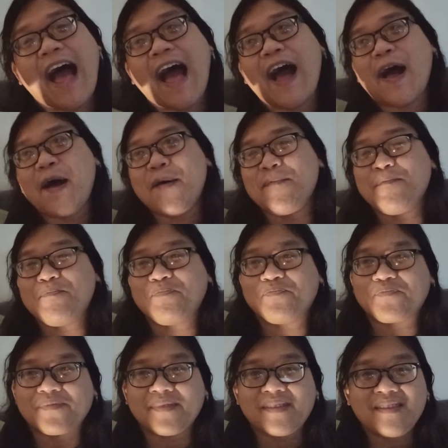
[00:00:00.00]
um,
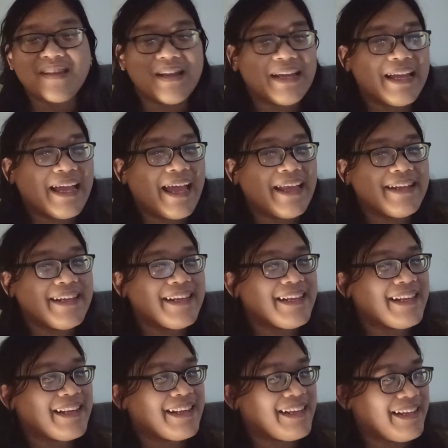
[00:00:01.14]

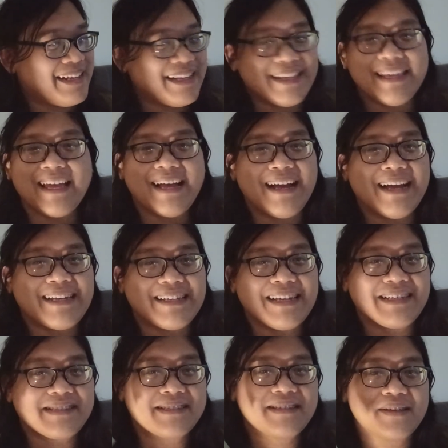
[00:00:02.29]
and yeah, I
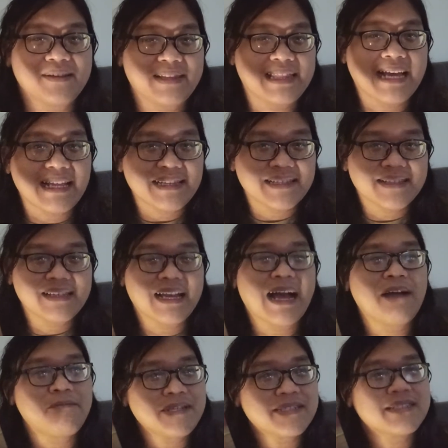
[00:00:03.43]
guess, you know, that
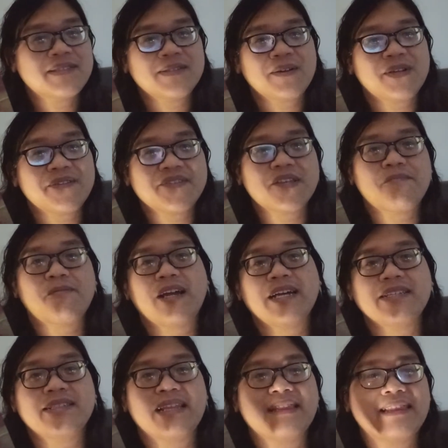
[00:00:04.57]
I was sort of
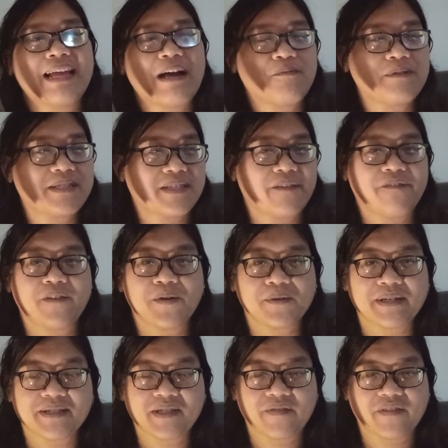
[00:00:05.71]
surprised that that was the
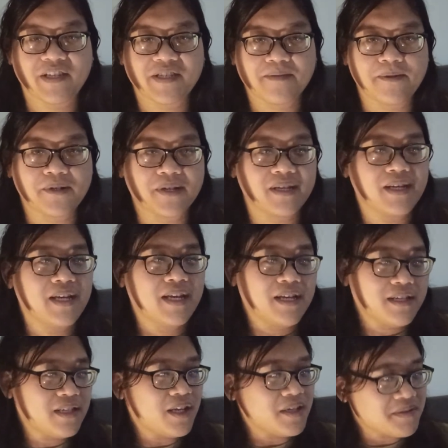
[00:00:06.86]
focus of this book.
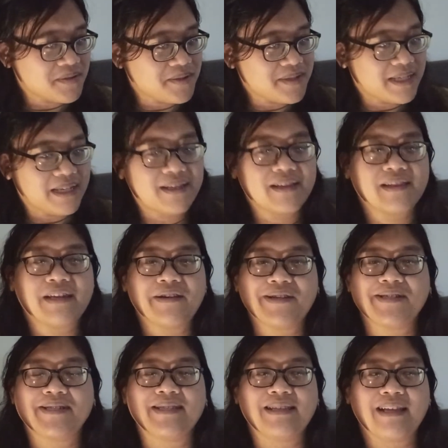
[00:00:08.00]
Not to say that there
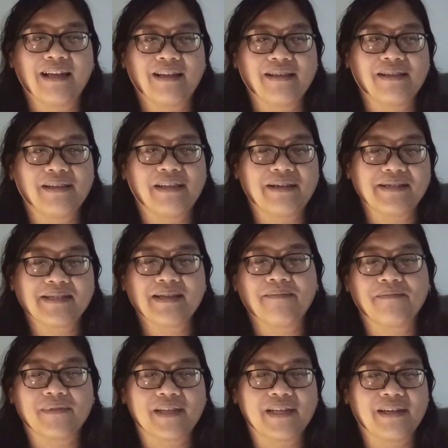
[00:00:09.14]
is not, there is
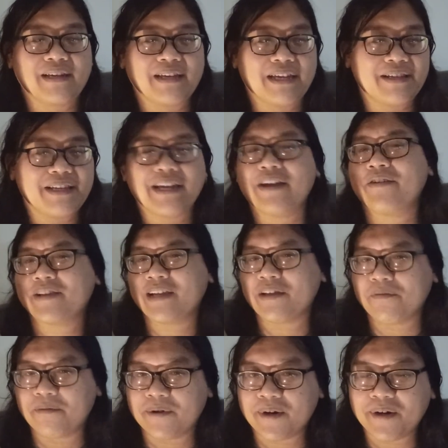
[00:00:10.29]
something inherently
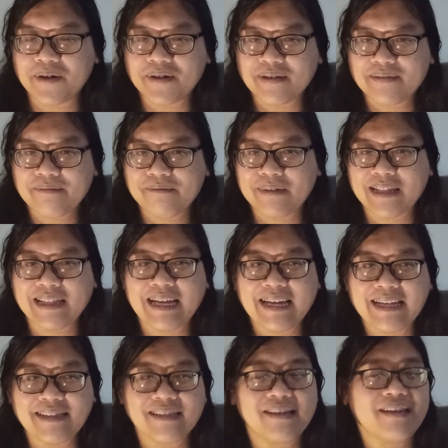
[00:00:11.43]
wrong with
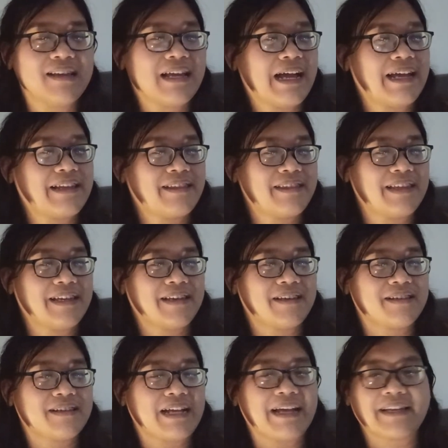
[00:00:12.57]
that. I think
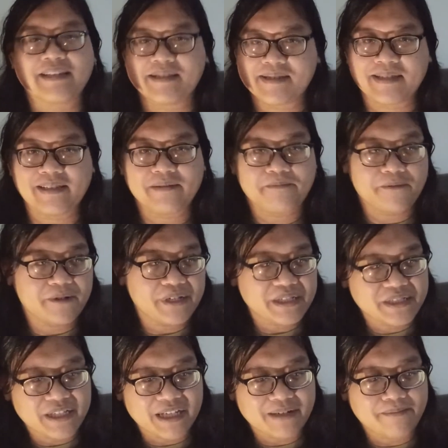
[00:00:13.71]
I can still
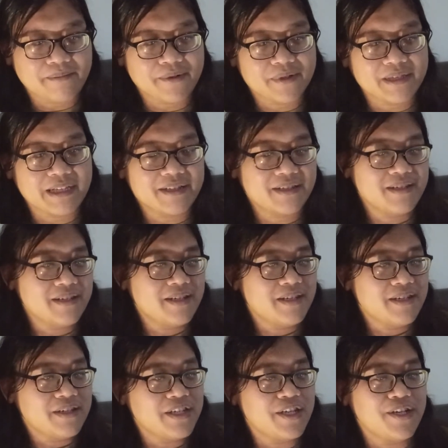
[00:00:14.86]
appreciate a book that,
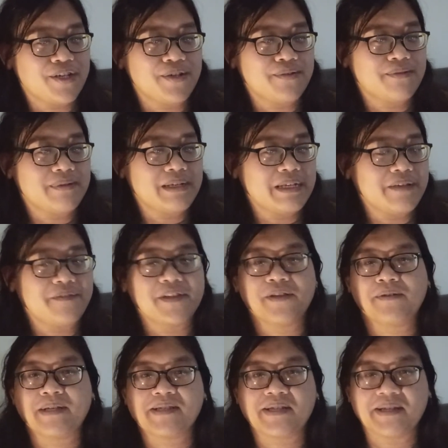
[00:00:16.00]
you know, even
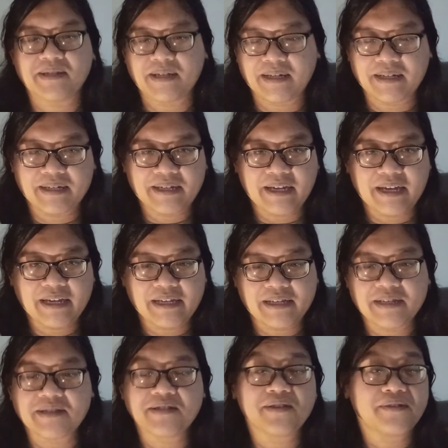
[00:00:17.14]
though it's a, a
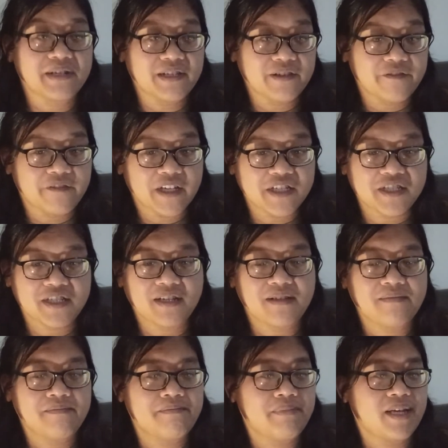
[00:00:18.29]
historical
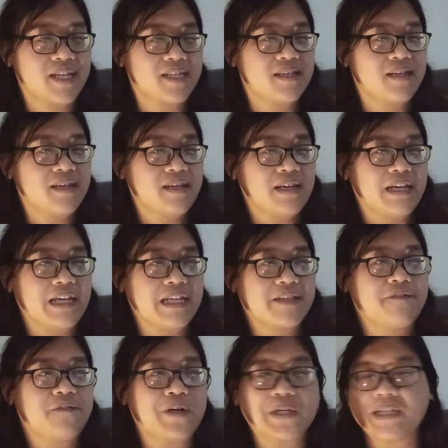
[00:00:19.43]
fiction, but it
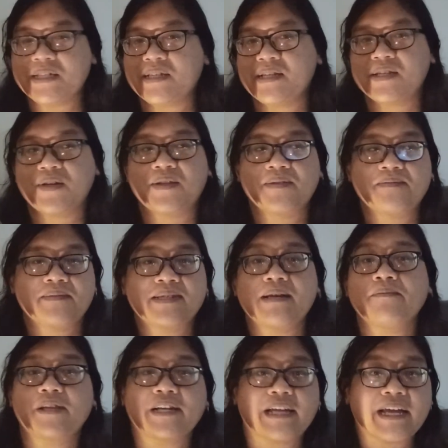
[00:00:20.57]
focuses on
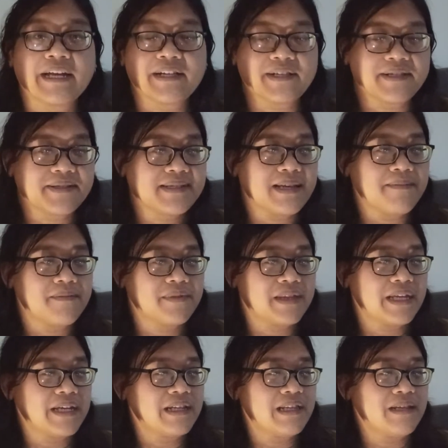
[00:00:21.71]
something else,
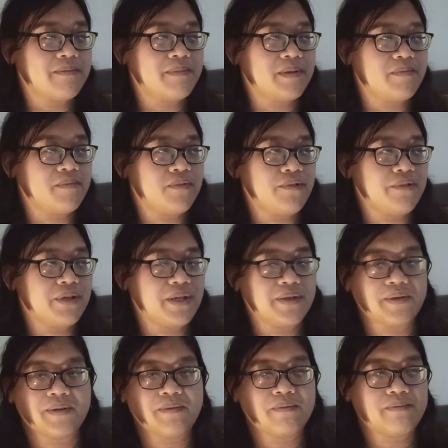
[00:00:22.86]
something a little bit more, you
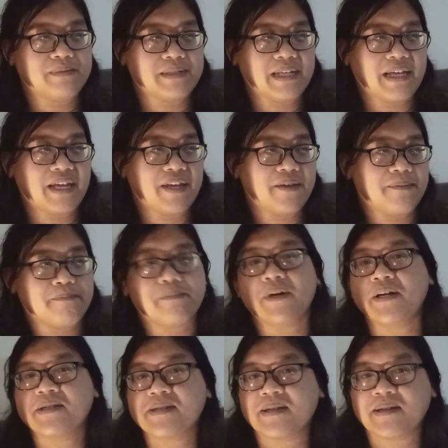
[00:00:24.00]
know, say
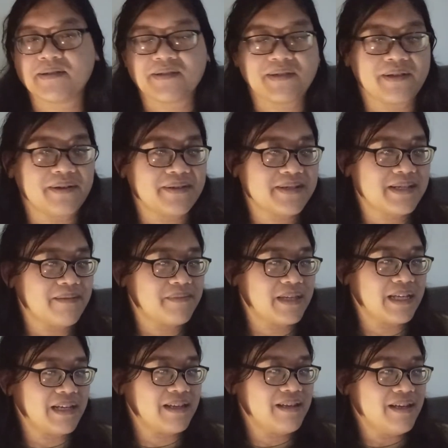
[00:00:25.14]
personal or
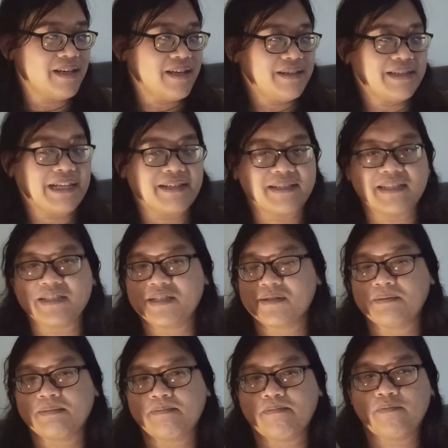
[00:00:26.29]
something that
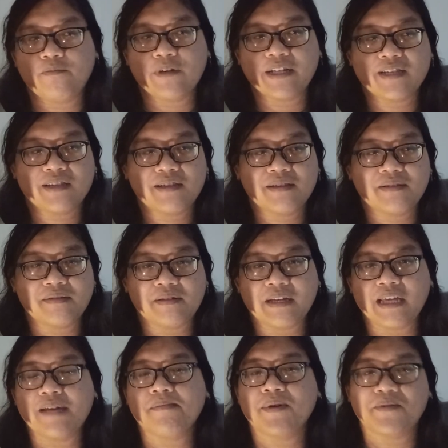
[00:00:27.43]
deals with
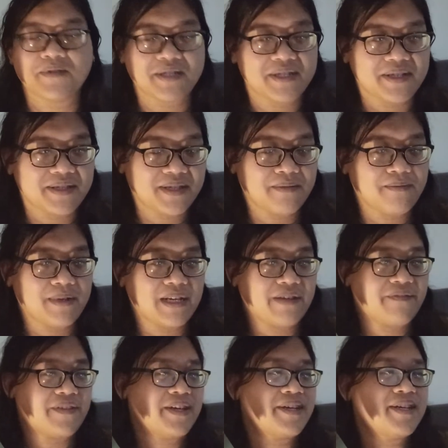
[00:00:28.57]
emotions or
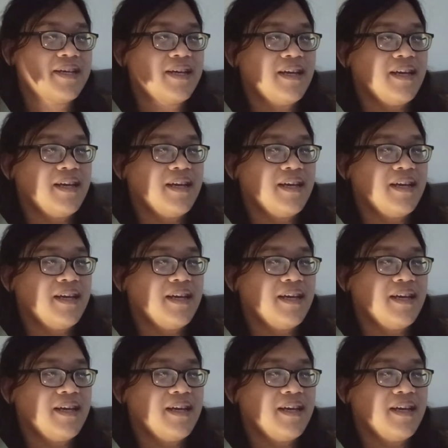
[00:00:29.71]
whatever.